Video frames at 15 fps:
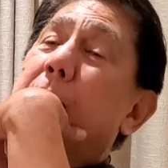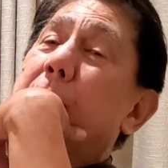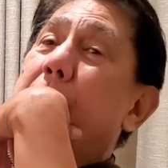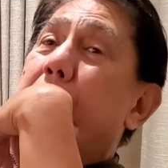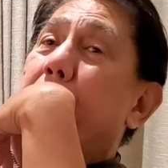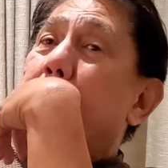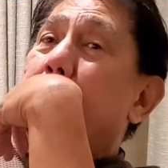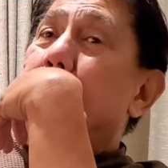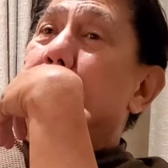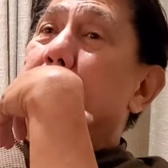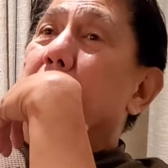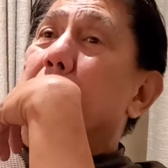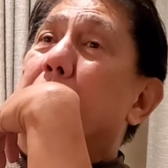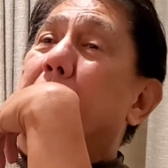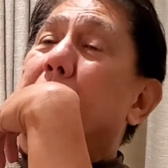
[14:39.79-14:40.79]
Um,
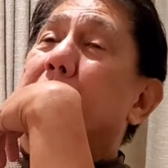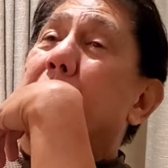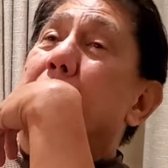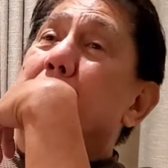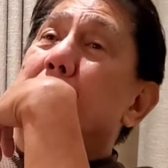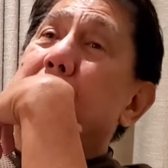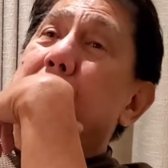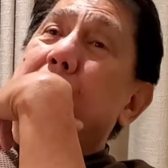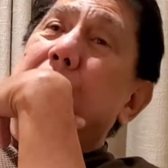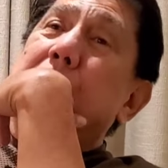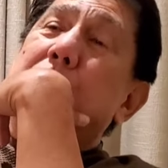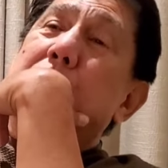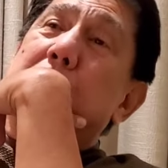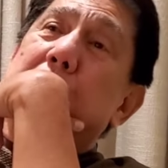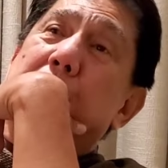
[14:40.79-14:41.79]
but I made
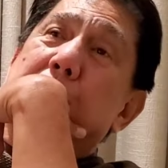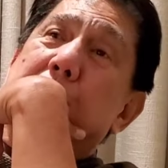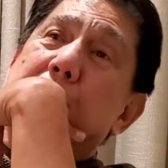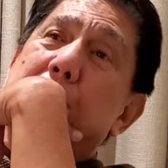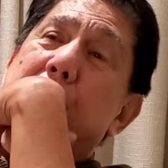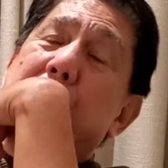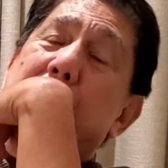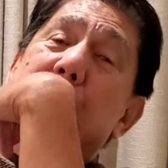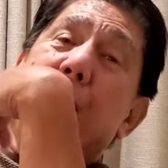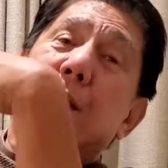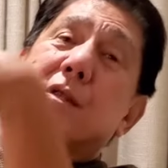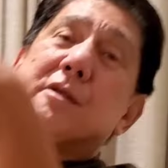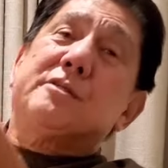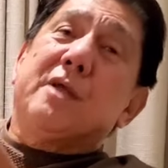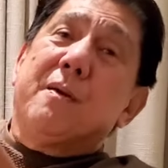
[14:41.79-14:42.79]
it to the PBA in
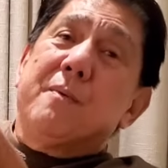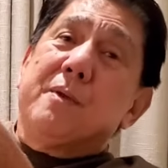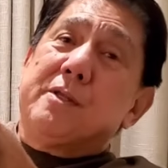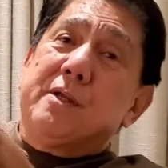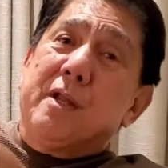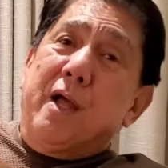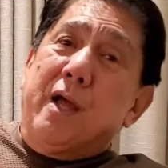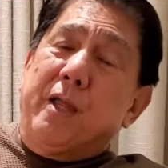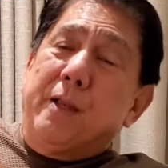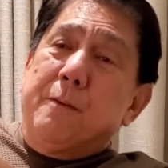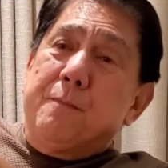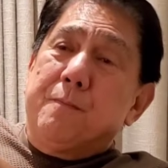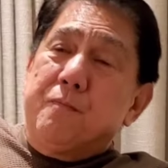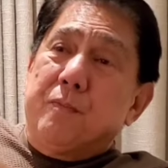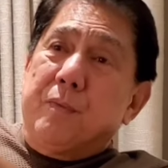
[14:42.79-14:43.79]
1979
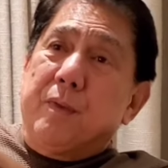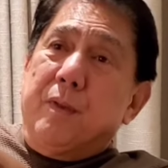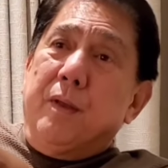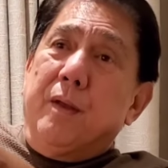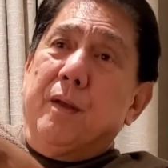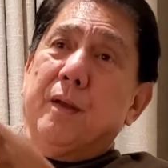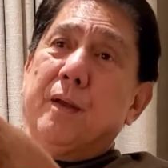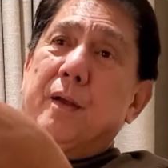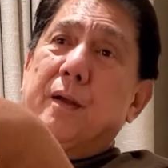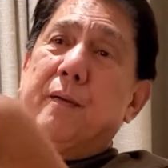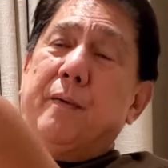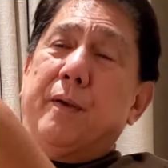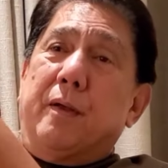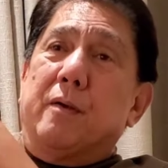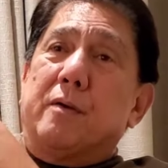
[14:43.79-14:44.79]
hmm.
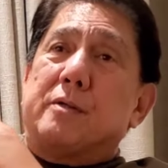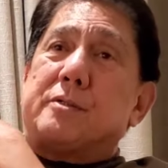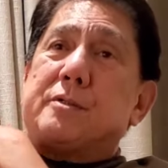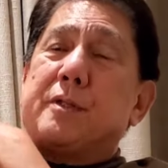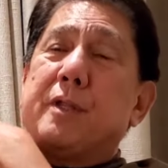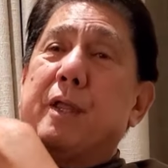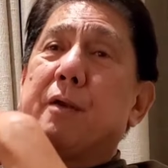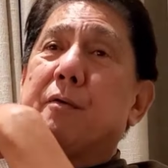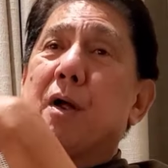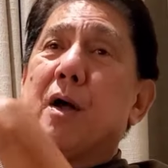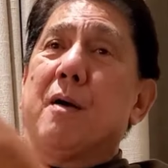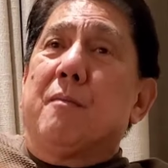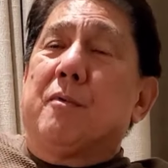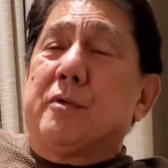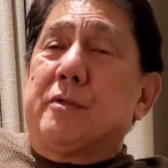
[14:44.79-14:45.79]
because Ning
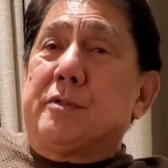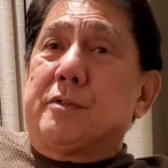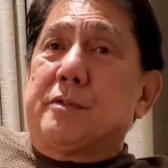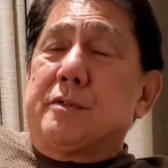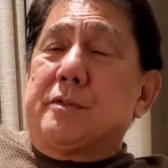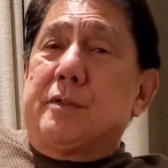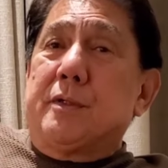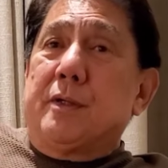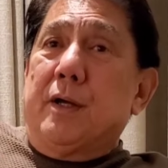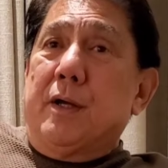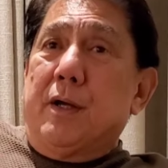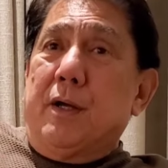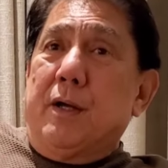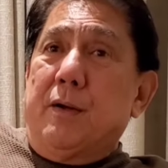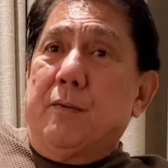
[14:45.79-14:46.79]
Ramos,
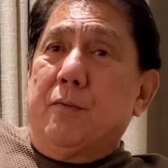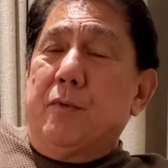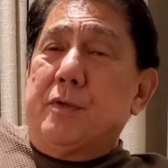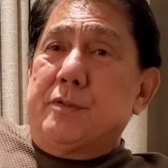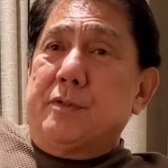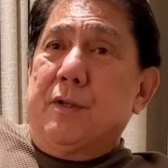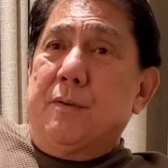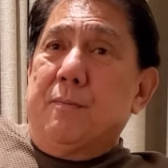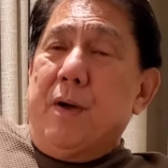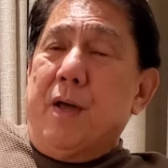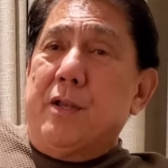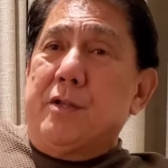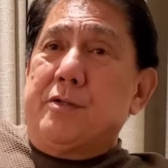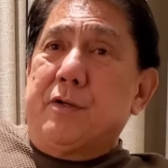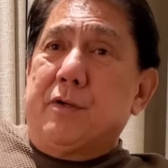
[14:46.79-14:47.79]
uh, who is the
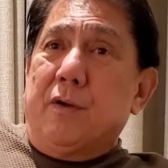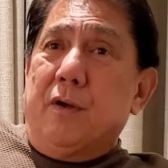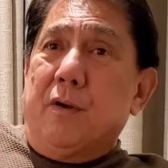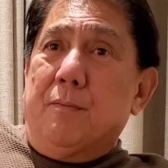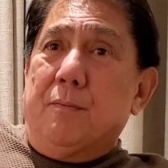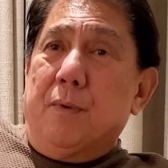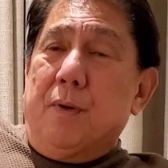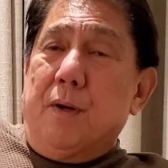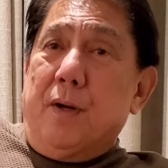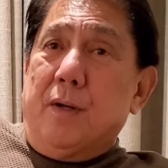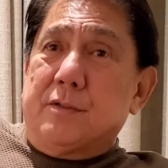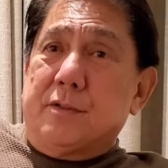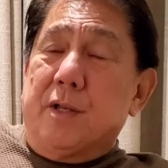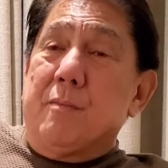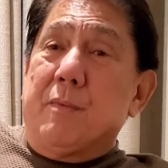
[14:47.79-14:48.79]
manager of
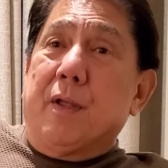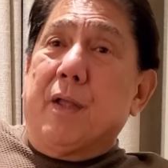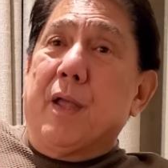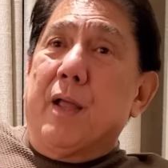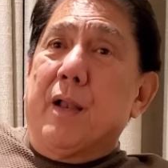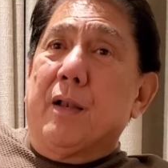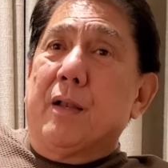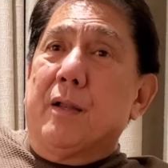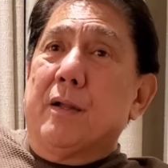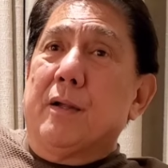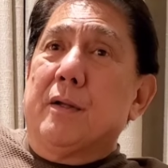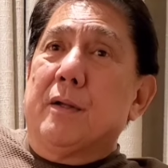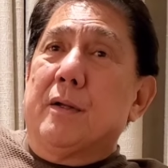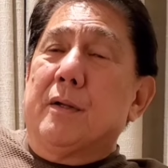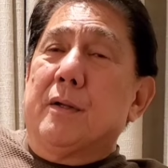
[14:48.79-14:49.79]
uh, San Miguel,
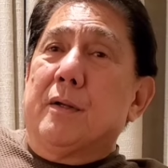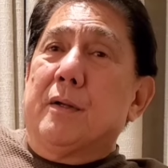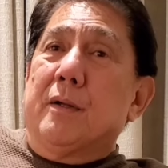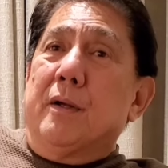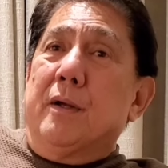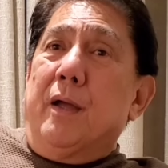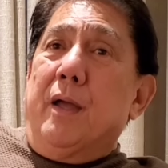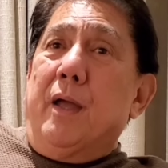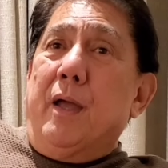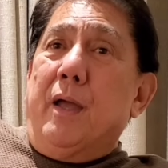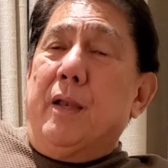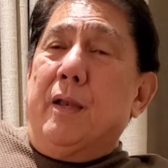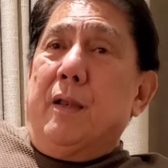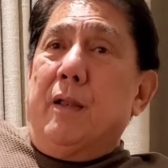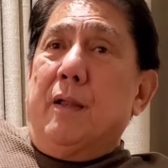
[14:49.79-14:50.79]

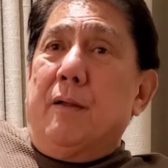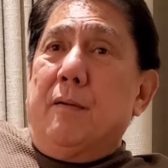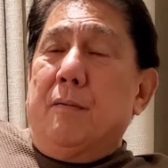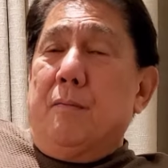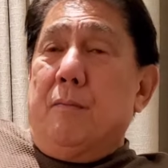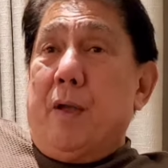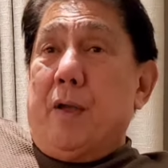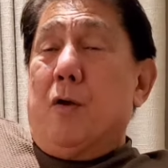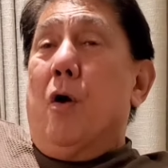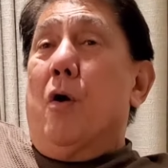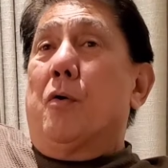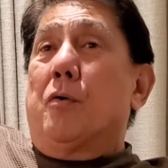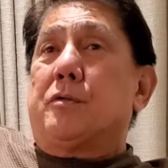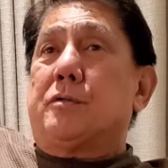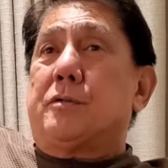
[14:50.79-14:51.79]
and uh, my
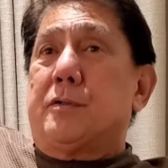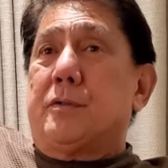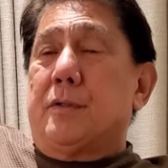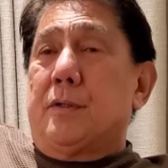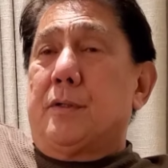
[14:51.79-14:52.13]
coach,